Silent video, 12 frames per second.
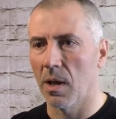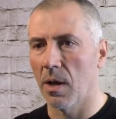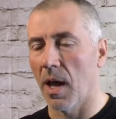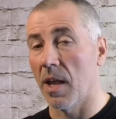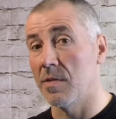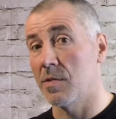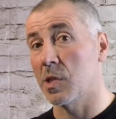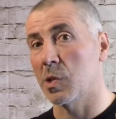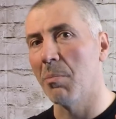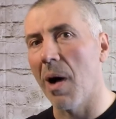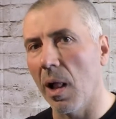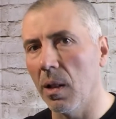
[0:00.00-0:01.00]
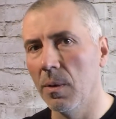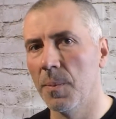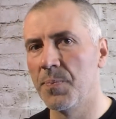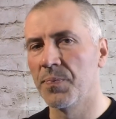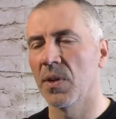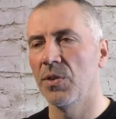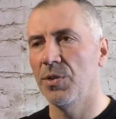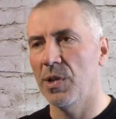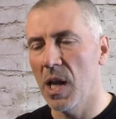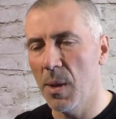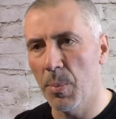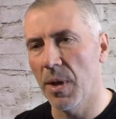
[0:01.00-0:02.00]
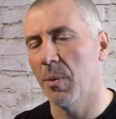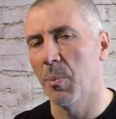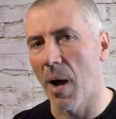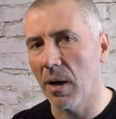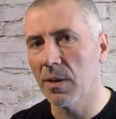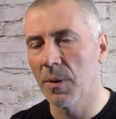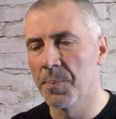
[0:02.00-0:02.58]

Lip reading: and small sleeping bag.